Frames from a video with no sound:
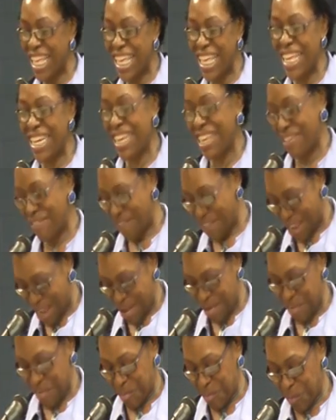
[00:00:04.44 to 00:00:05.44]
Good
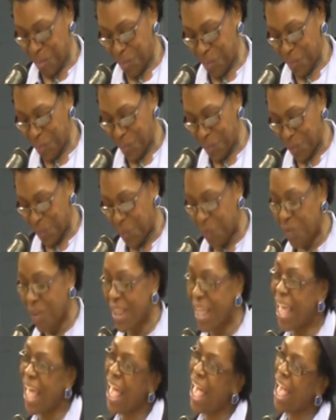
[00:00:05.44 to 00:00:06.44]
evening.
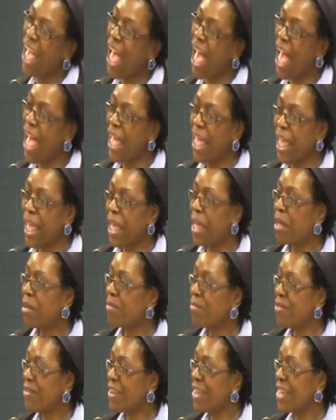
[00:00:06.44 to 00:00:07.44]
I
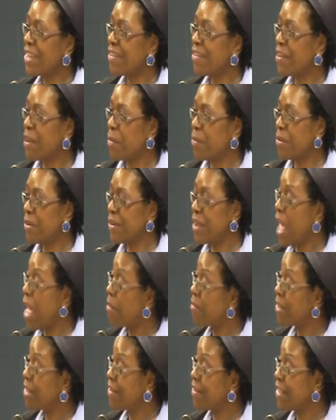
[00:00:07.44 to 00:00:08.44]
am Judge Deborah
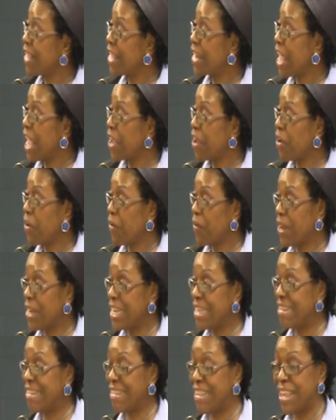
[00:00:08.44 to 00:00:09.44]
Thomas, and I
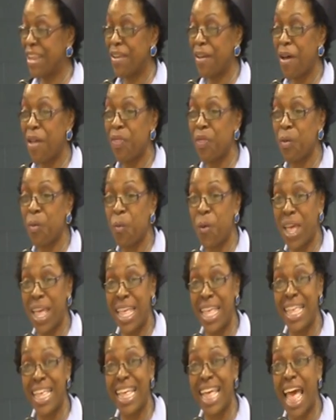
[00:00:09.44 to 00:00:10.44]
currently sit on the
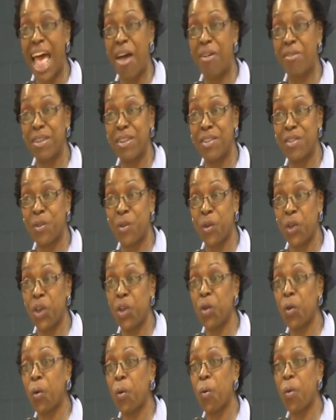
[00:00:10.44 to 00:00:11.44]
Wayne County
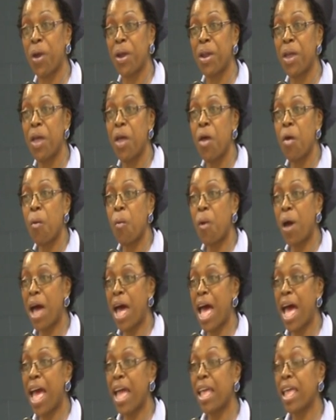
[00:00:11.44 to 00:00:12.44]
Circuit Court, where
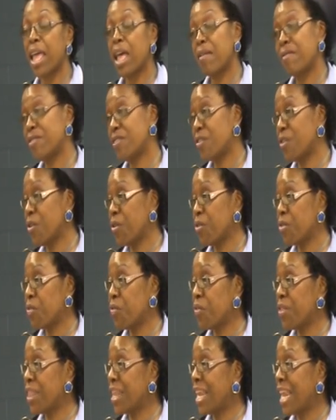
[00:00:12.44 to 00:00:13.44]
I have served
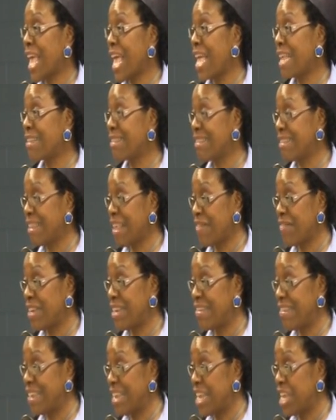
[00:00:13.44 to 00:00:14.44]
for the last
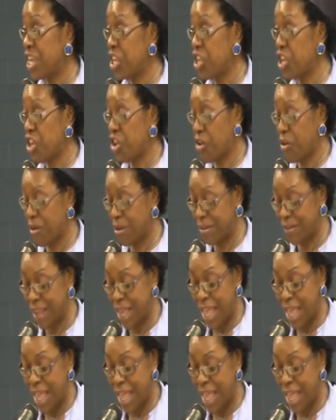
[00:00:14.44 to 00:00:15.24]
17 years.